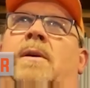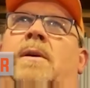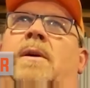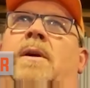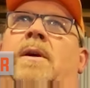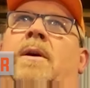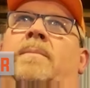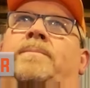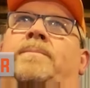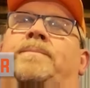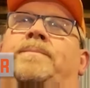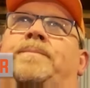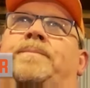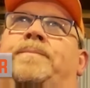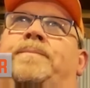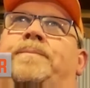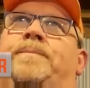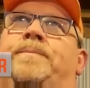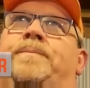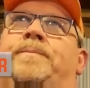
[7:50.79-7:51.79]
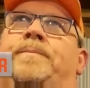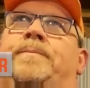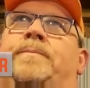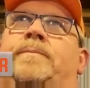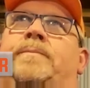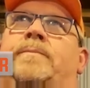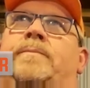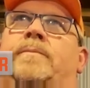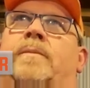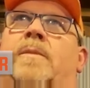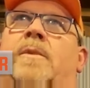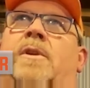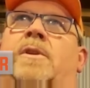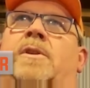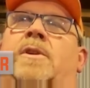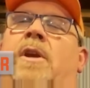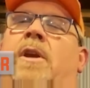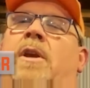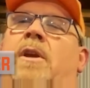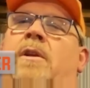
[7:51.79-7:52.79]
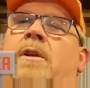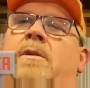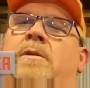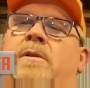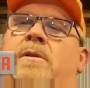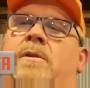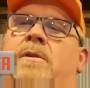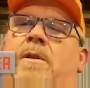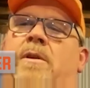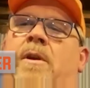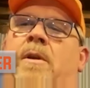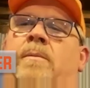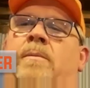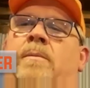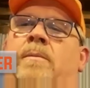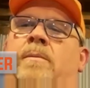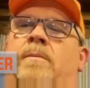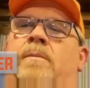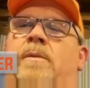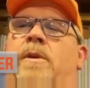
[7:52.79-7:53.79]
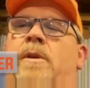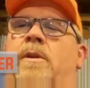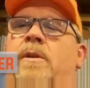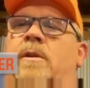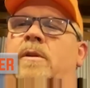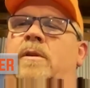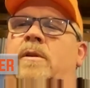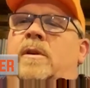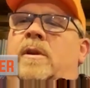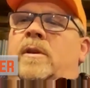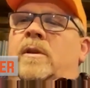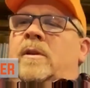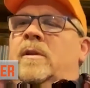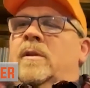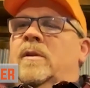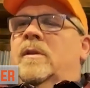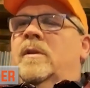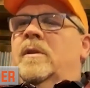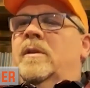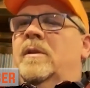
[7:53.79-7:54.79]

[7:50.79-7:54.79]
the change in the